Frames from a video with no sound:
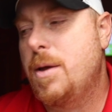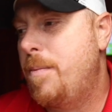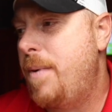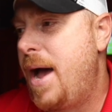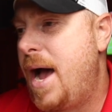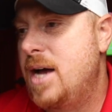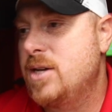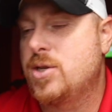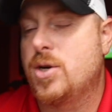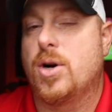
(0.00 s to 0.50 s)
the
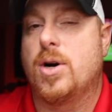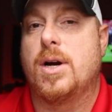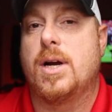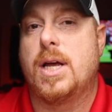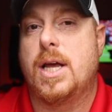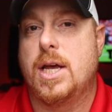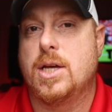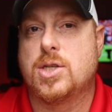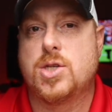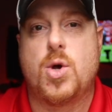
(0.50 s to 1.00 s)
passer
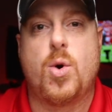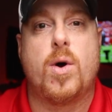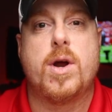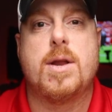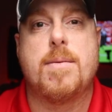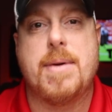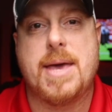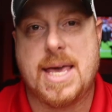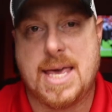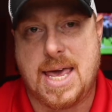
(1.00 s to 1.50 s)
is going
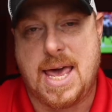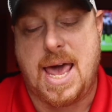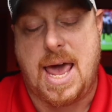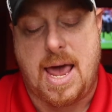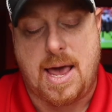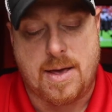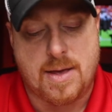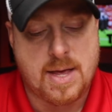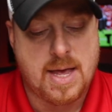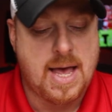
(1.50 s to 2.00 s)
to be
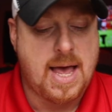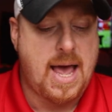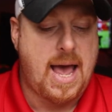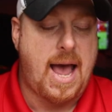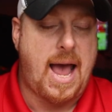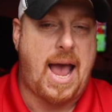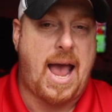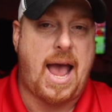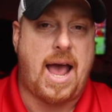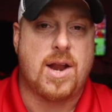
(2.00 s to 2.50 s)
key.
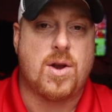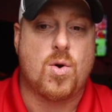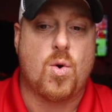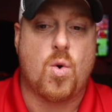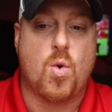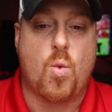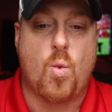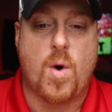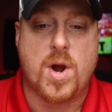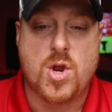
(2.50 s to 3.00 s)
And
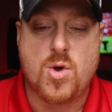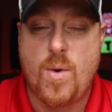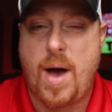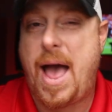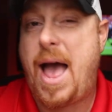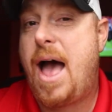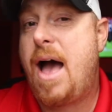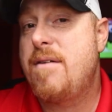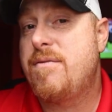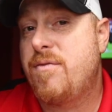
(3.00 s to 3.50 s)
when you
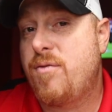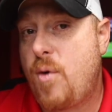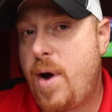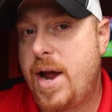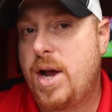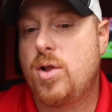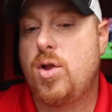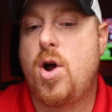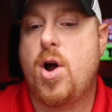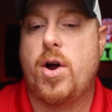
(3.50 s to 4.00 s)
have
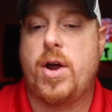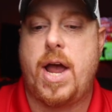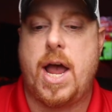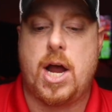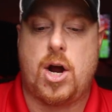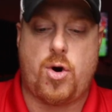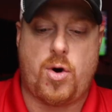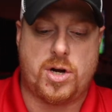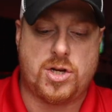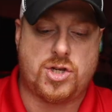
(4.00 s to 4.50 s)
Frank Clark
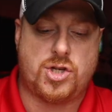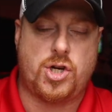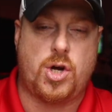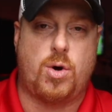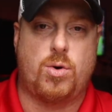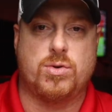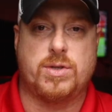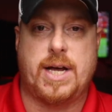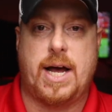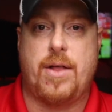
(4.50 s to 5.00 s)
and Chris
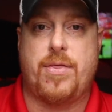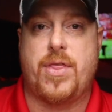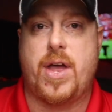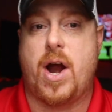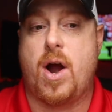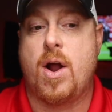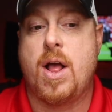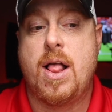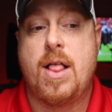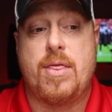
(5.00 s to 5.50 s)
Jones out
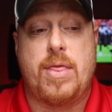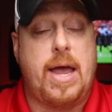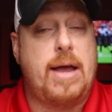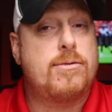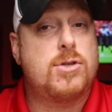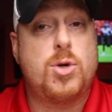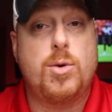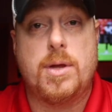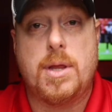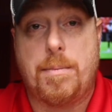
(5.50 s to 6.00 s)
there, they
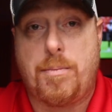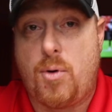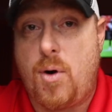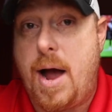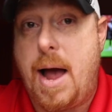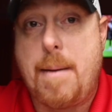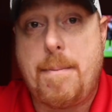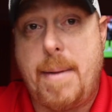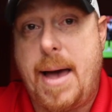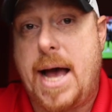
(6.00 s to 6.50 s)
have two of the
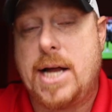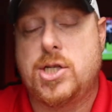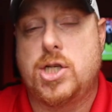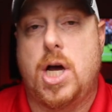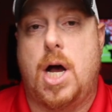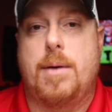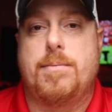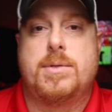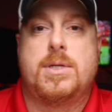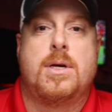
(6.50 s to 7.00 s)
prime
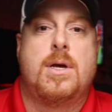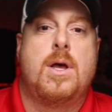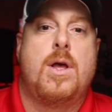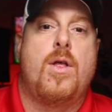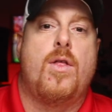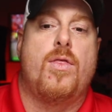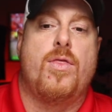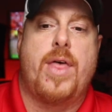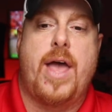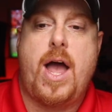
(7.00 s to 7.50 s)
matchups.
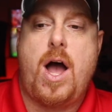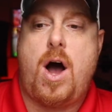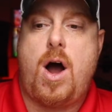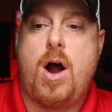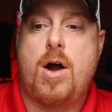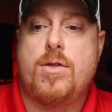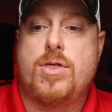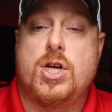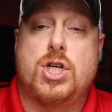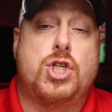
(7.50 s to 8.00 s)
They
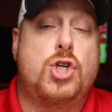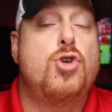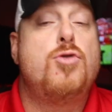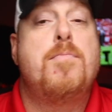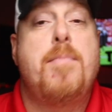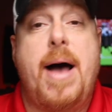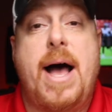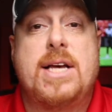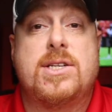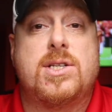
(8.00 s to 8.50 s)
are the two
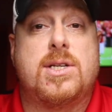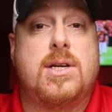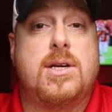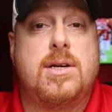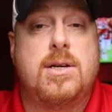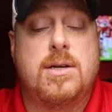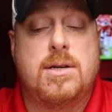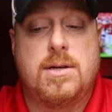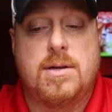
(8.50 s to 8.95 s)
best